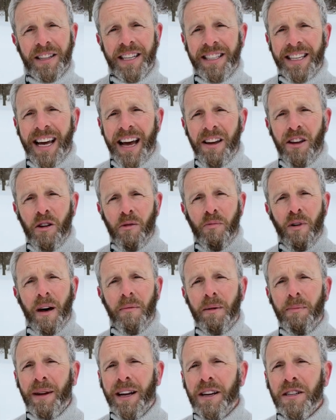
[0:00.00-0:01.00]
to tell you,
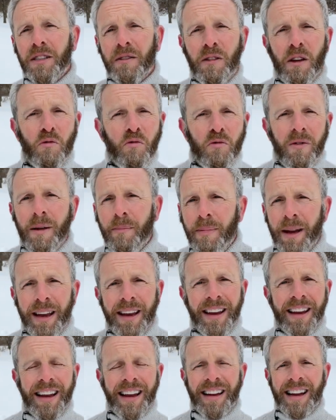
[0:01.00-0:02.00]
probably because of the
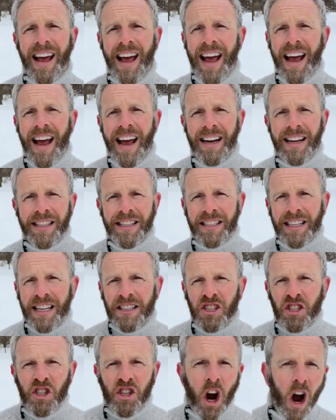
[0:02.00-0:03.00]
ribbing and it's
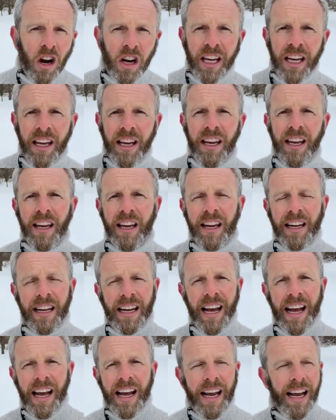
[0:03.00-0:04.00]
chunky and
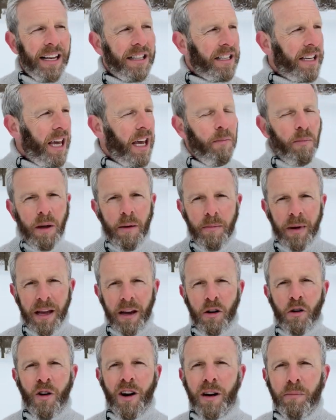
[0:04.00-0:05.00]
it's keeping me
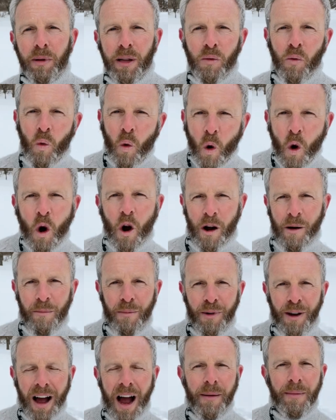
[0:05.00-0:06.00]
incredibly warm.
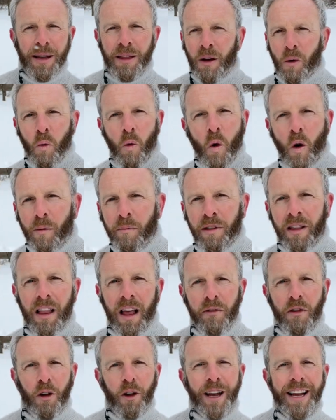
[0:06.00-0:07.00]
I mean, the warmth
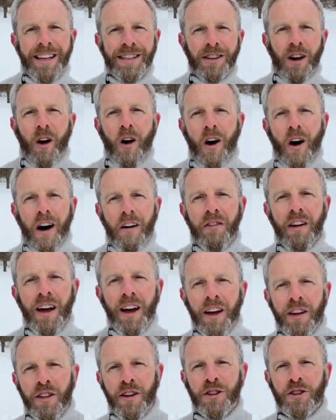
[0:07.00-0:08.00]
level is off
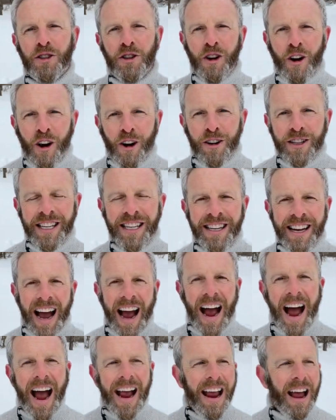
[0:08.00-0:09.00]
the charts. And
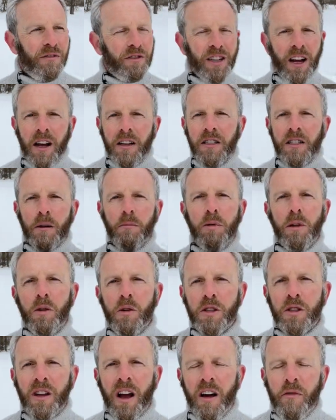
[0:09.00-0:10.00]
I have tons of blue
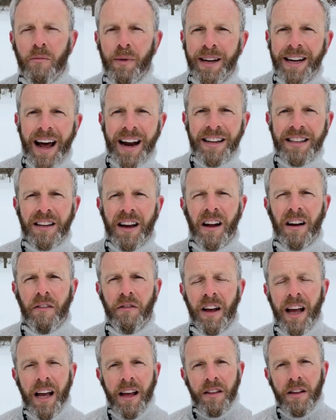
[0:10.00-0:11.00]
stuff, but not a ton
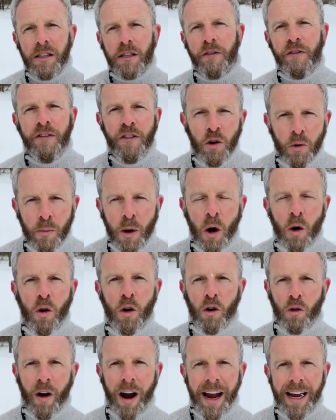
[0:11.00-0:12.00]
of this Fumo
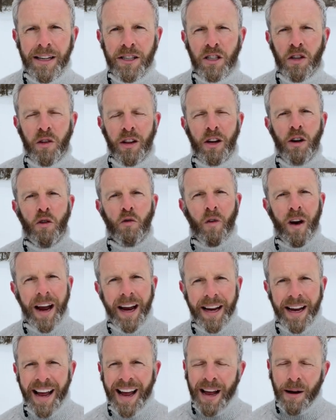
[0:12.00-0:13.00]
gray. So the
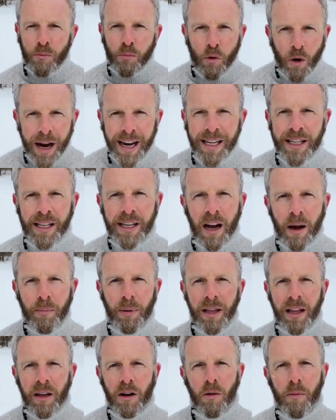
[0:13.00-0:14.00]
gray breaks it up
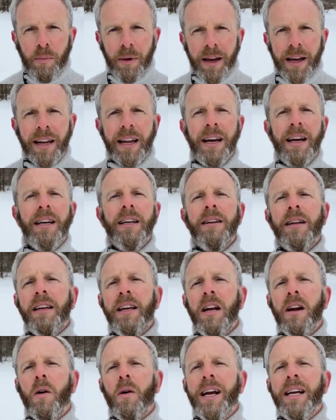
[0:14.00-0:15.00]
a little bit.
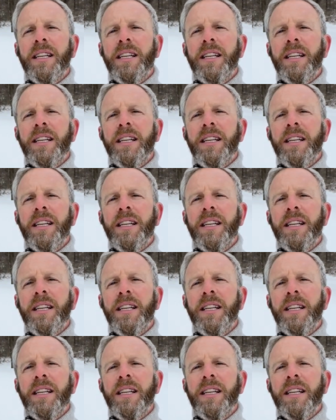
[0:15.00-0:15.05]
You know,